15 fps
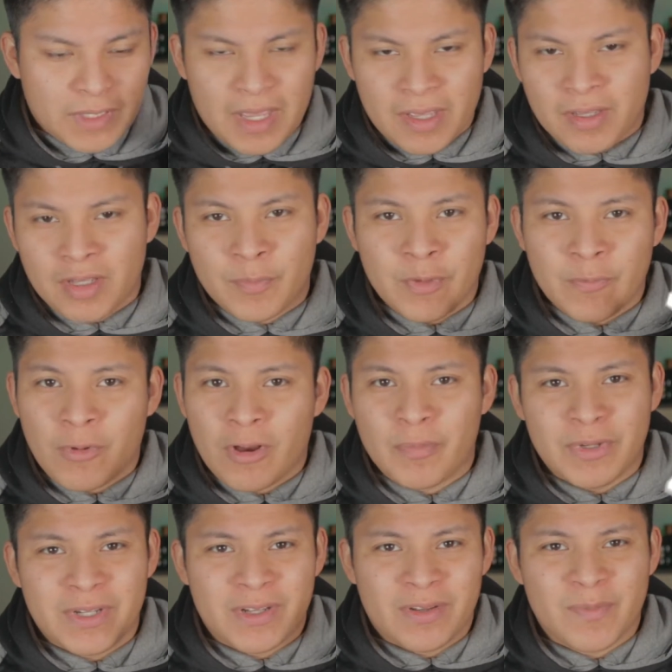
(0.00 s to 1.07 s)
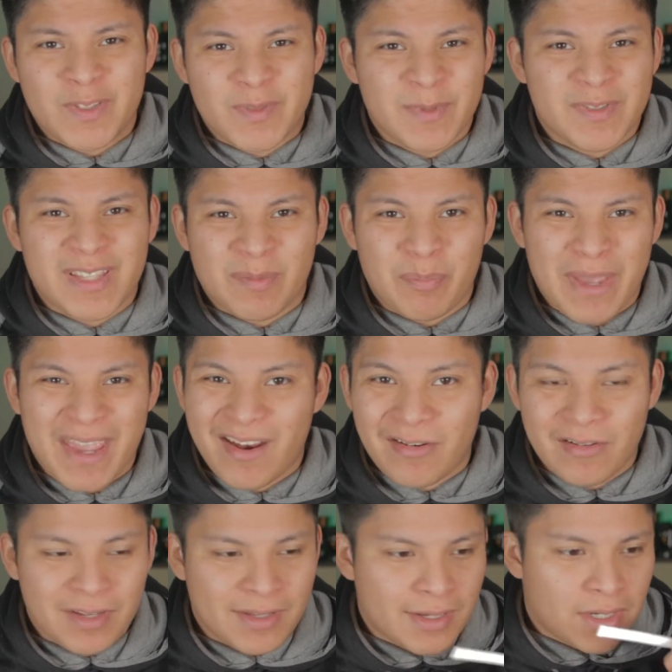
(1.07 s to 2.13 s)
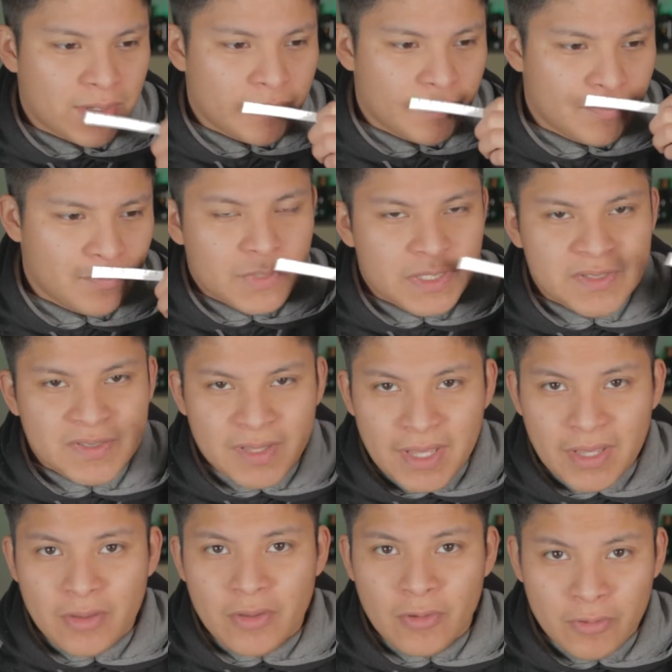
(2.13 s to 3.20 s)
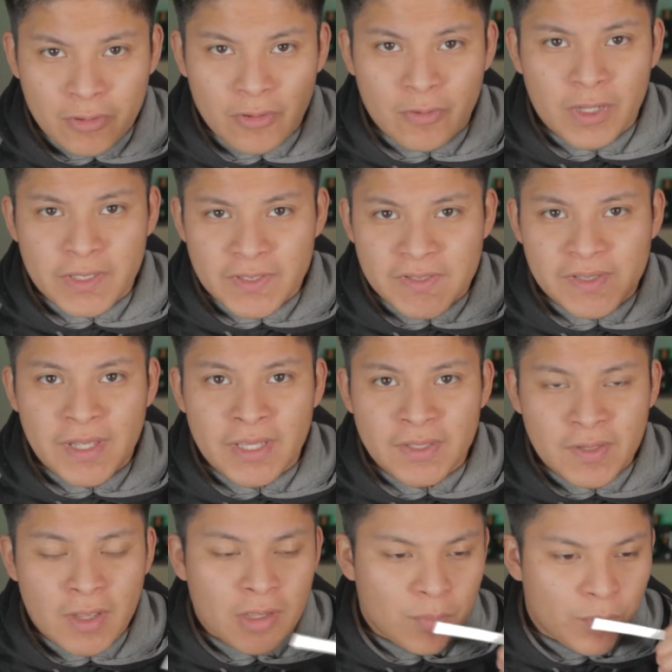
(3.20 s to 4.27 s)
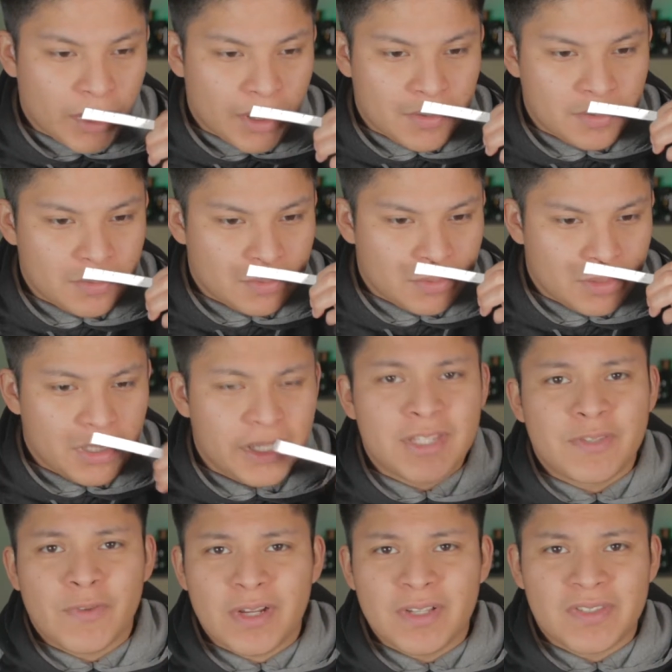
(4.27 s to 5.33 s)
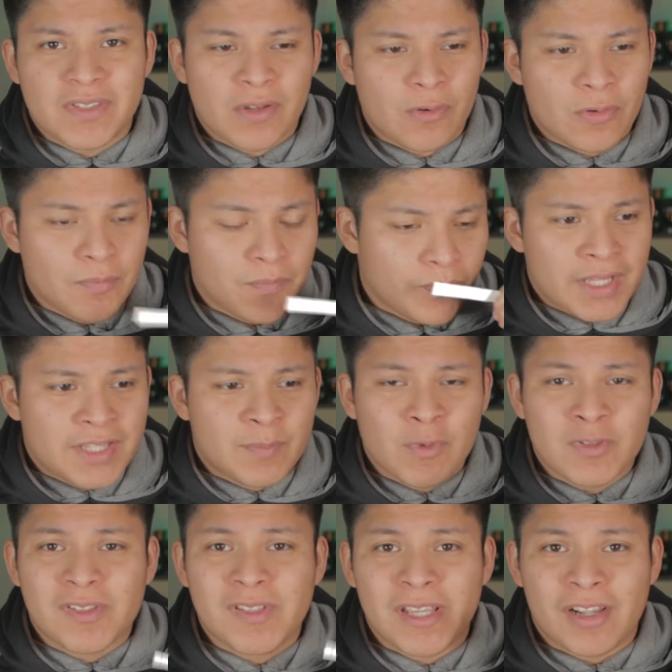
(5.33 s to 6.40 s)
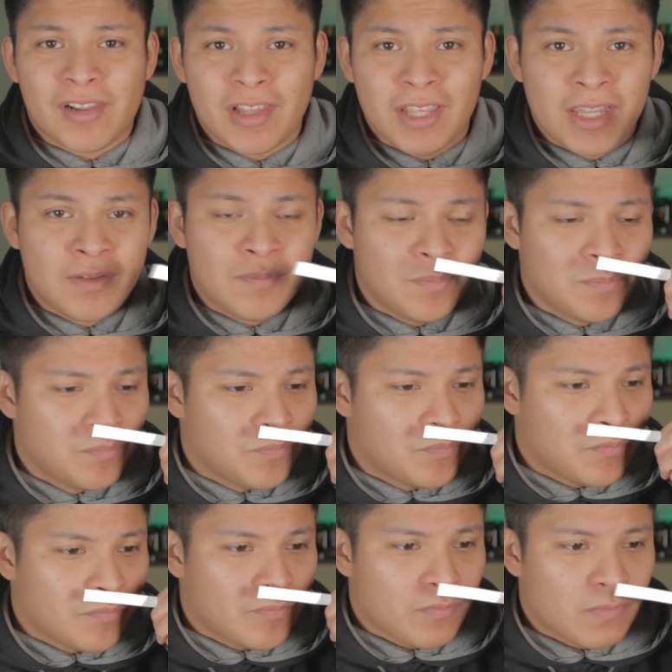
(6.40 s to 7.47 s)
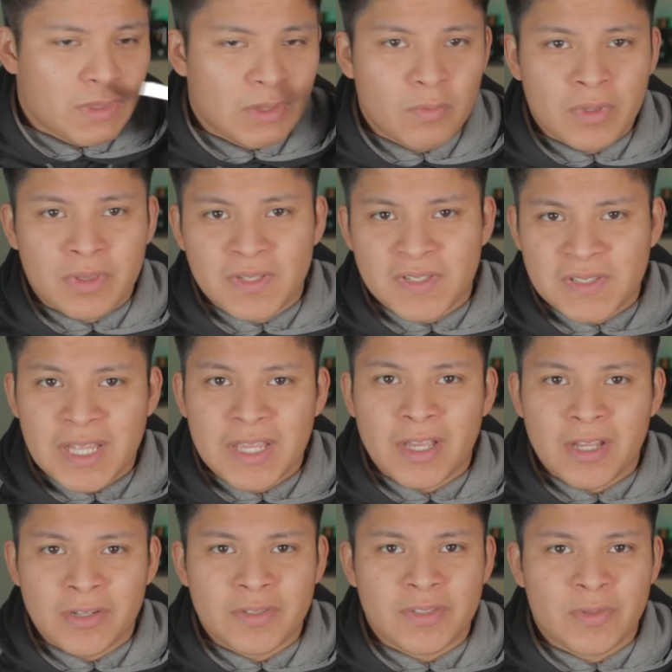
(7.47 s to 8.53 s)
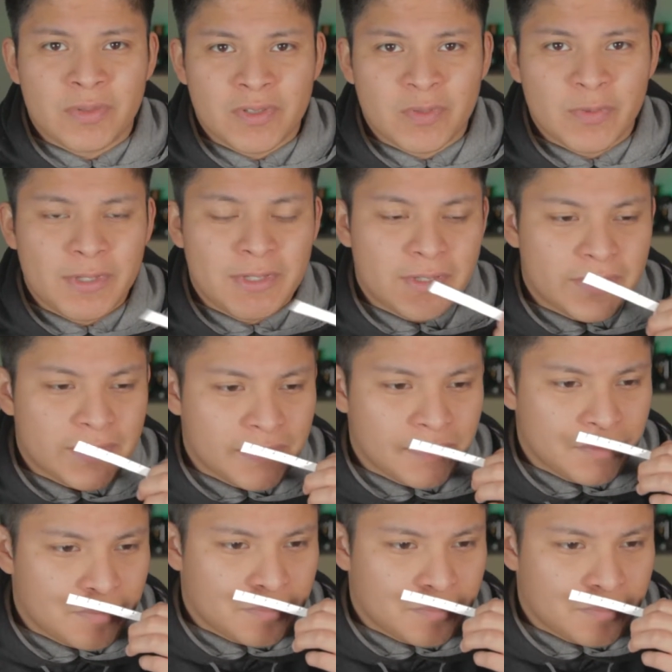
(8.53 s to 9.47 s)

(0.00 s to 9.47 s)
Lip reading: I could be wrong, but it almost smells like pear in here. Slight cocoa and slight tonka bean. It's very subtle. It's mostly clean with a slight undertone of sweetness.